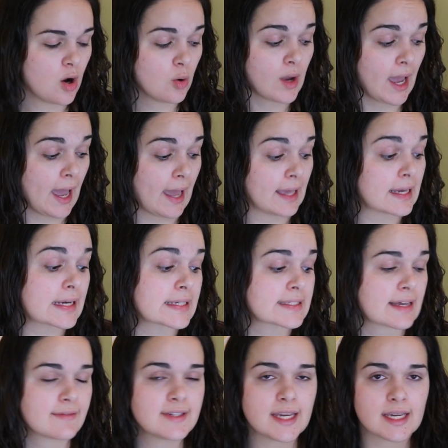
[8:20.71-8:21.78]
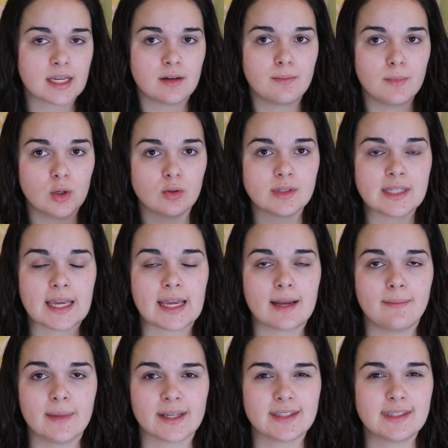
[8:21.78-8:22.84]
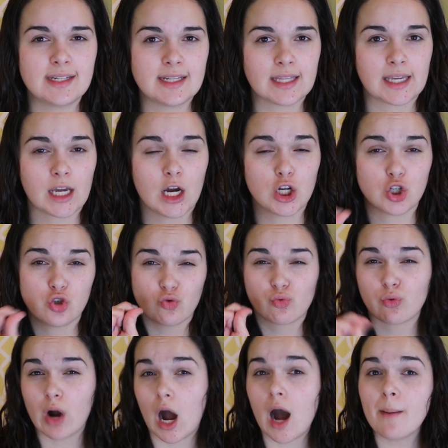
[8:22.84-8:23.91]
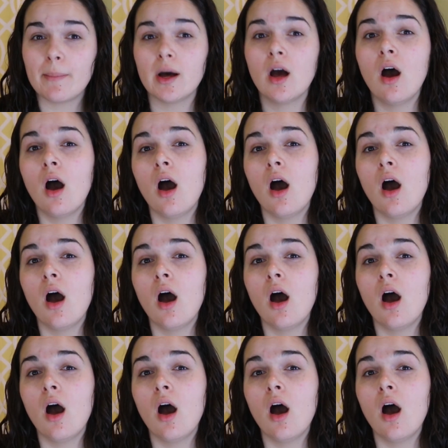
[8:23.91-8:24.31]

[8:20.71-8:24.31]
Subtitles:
okay is I've taken mousse and mixed in like a drop